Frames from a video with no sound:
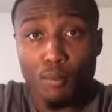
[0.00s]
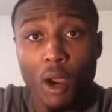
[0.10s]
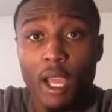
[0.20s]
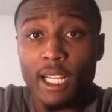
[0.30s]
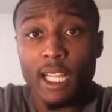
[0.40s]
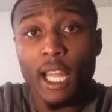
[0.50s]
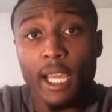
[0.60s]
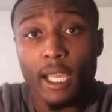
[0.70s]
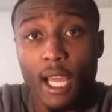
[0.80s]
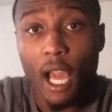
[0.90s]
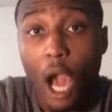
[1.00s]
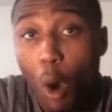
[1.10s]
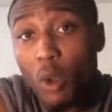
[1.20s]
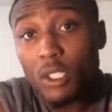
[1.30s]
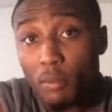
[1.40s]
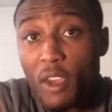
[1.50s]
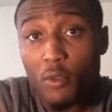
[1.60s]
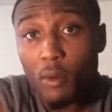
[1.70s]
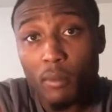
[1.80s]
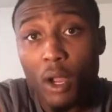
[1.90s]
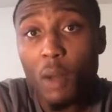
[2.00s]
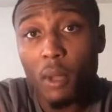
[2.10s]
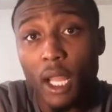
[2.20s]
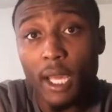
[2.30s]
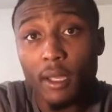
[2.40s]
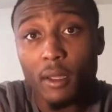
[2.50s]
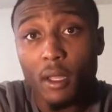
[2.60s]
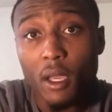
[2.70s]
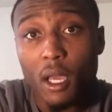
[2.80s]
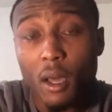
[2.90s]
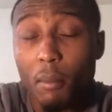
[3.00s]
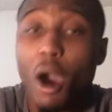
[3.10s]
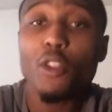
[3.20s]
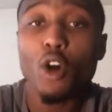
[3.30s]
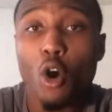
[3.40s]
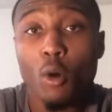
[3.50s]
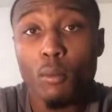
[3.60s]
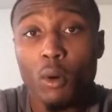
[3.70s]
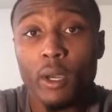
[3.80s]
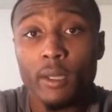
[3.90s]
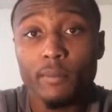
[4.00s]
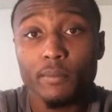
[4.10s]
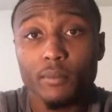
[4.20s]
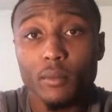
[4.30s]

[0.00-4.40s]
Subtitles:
but, and then, like, I wasn't beefing with bro, but, like, my other homeboy,